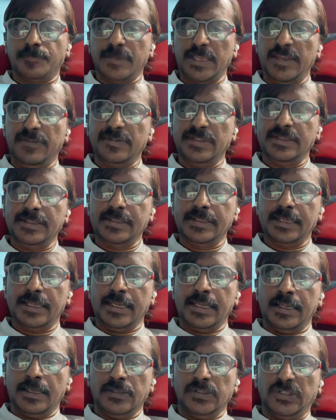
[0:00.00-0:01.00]
Even
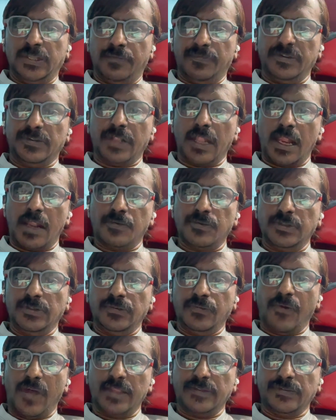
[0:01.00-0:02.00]
ServiceNow
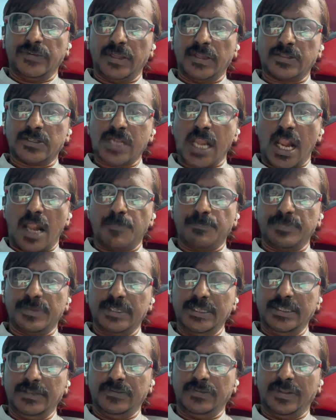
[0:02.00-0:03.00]
is one such
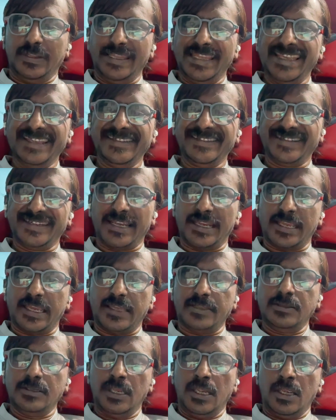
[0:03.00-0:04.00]
company. It's niche
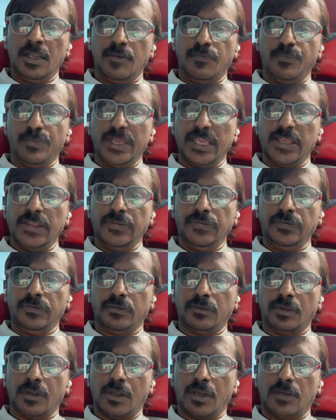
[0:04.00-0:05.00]
again
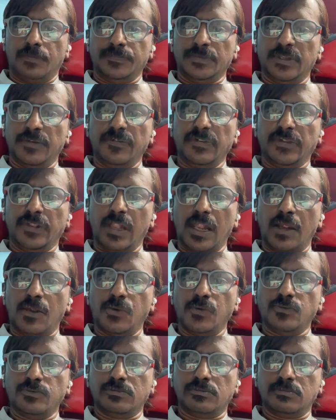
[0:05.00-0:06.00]
because
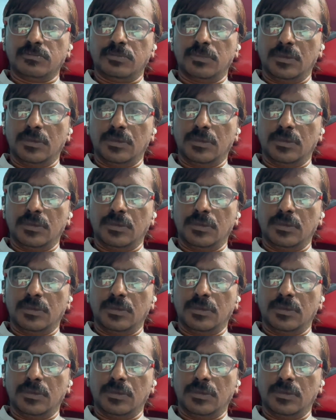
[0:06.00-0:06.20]
ServiceNow